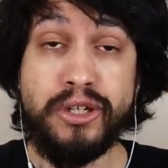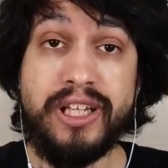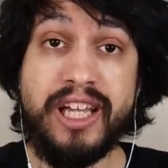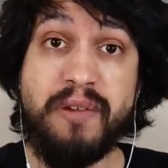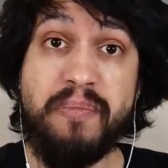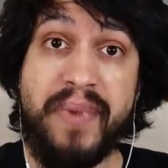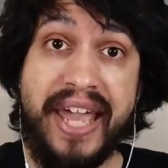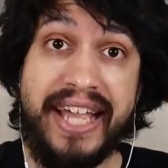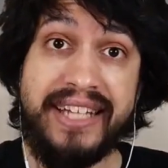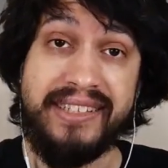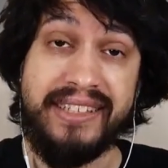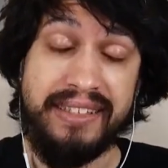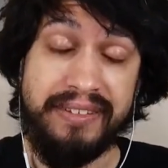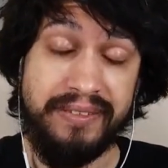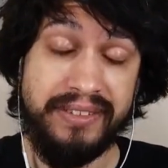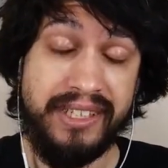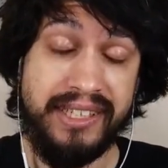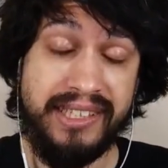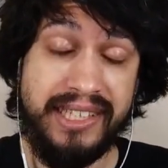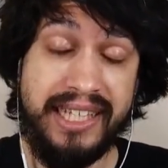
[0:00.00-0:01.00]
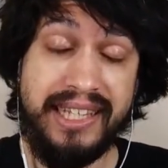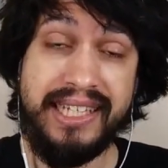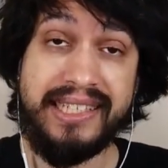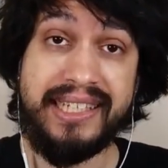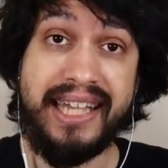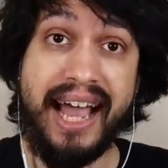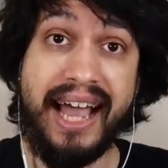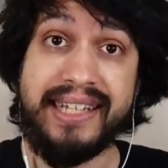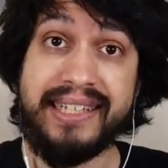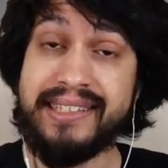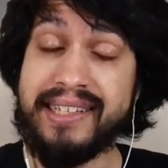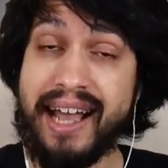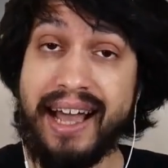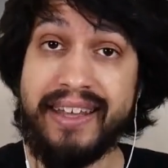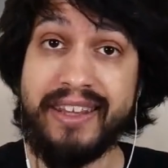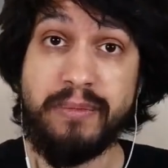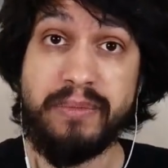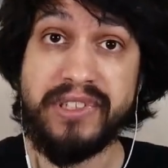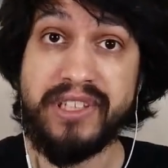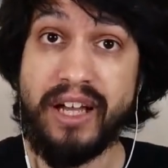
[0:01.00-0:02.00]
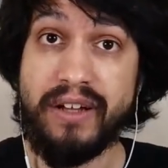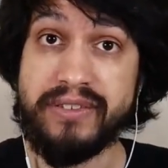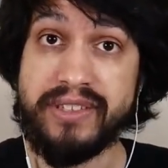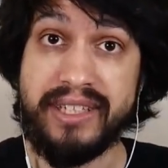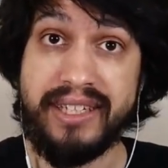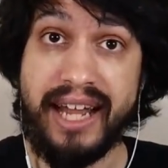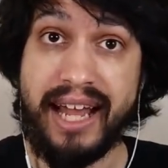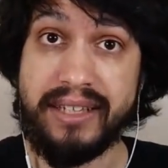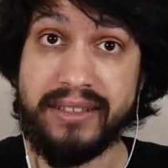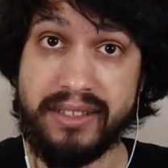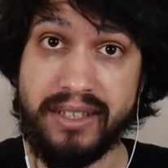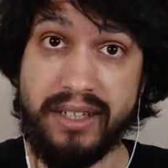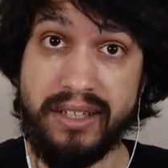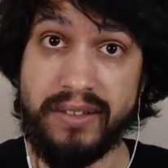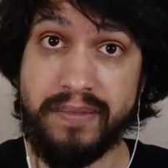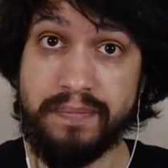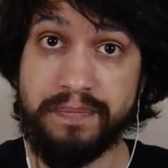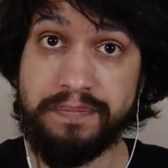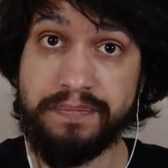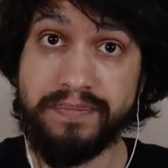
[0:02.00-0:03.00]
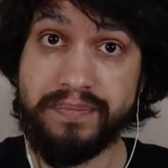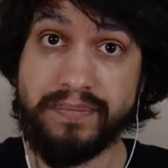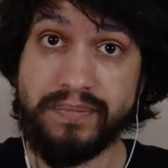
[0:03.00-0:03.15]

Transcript: amazing to see these guys tie themselves in knots here.